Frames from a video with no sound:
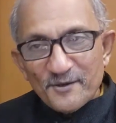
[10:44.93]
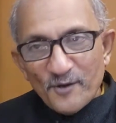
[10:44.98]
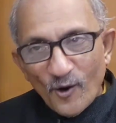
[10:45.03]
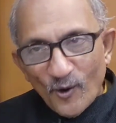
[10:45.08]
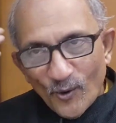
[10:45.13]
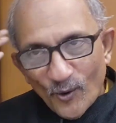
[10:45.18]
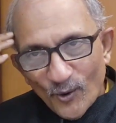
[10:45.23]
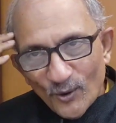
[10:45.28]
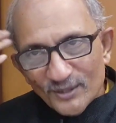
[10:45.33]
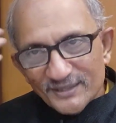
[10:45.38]

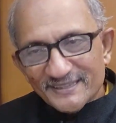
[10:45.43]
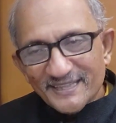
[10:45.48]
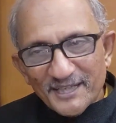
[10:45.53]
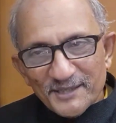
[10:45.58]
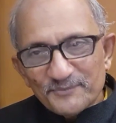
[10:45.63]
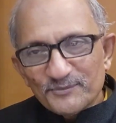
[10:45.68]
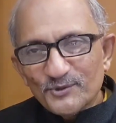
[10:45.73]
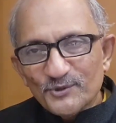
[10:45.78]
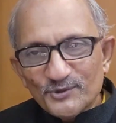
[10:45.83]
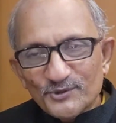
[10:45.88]
All
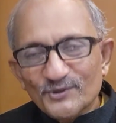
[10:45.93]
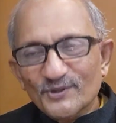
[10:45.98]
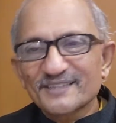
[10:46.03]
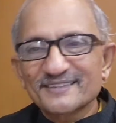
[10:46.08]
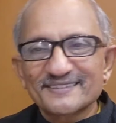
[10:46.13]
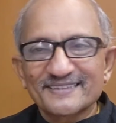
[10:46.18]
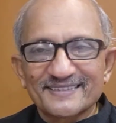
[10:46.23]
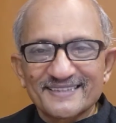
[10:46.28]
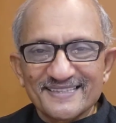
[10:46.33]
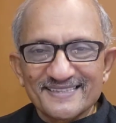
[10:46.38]
that put
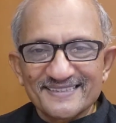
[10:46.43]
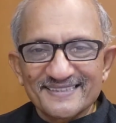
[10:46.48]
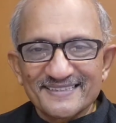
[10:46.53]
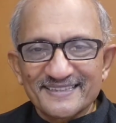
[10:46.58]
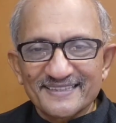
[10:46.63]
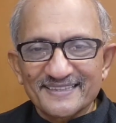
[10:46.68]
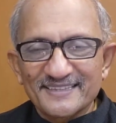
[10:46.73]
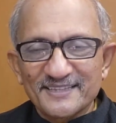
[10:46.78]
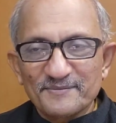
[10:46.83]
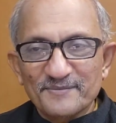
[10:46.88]
together
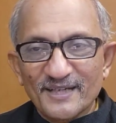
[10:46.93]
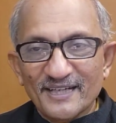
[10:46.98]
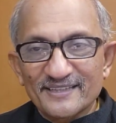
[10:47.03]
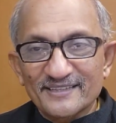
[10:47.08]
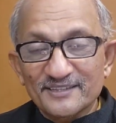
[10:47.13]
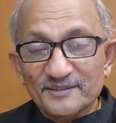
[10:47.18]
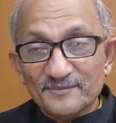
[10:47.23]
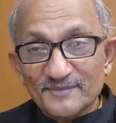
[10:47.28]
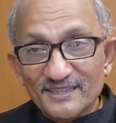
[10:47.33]
doesn't really matter.